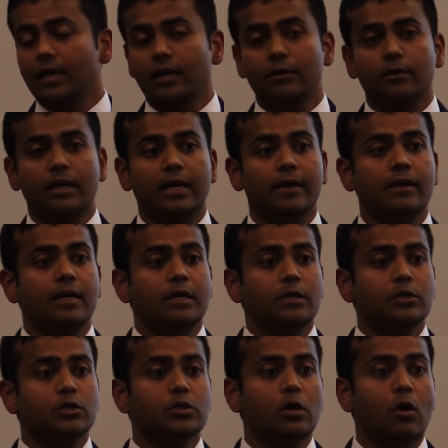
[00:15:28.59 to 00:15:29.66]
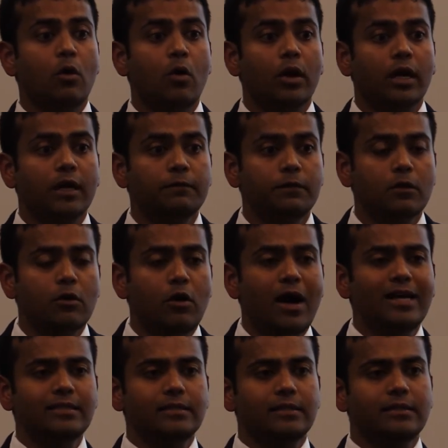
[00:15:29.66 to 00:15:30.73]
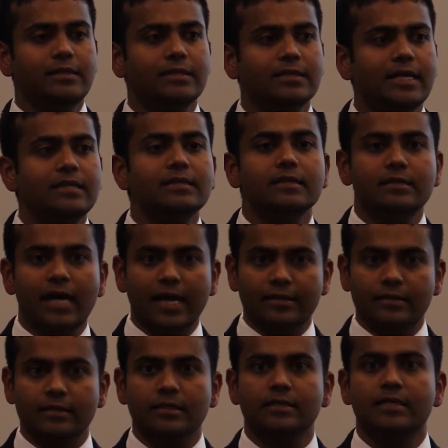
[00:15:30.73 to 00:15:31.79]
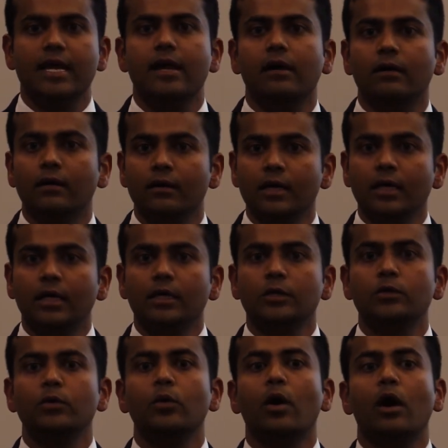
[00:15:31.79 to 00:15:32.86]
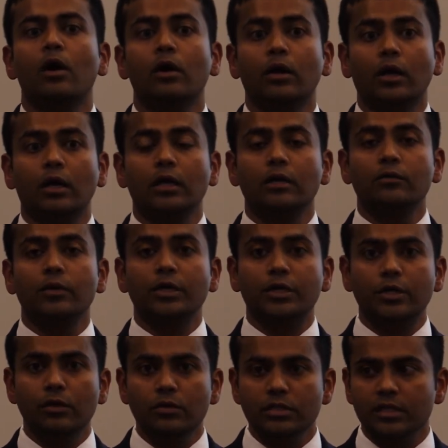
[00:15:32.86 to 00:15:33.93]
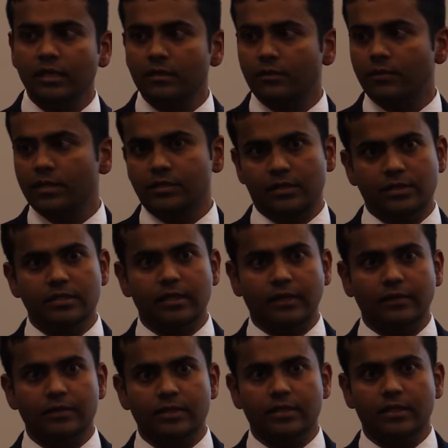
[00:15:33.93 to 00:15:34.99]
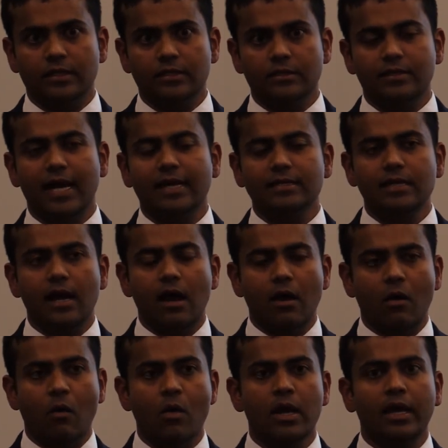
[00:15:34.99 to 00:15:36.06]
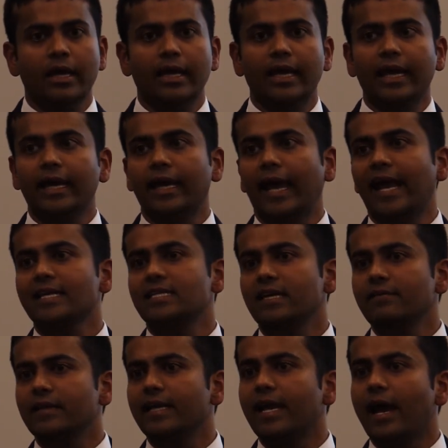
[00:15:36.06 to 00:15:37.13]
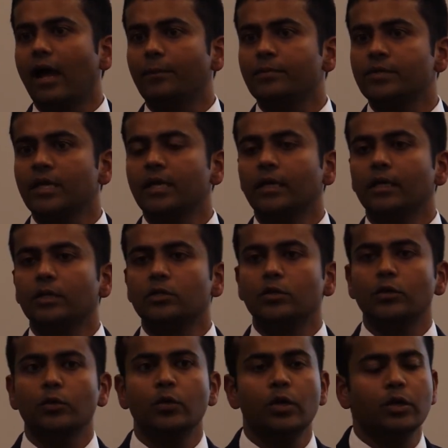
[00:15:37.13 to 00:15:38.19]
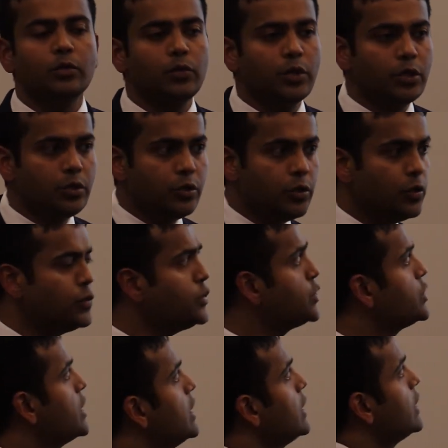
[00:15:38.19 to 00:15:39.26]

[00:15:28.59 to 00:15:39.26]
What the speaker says: Okay, so if you constantly sensitize a cell, you are reducing the resistance. So that's how activity helps to reduce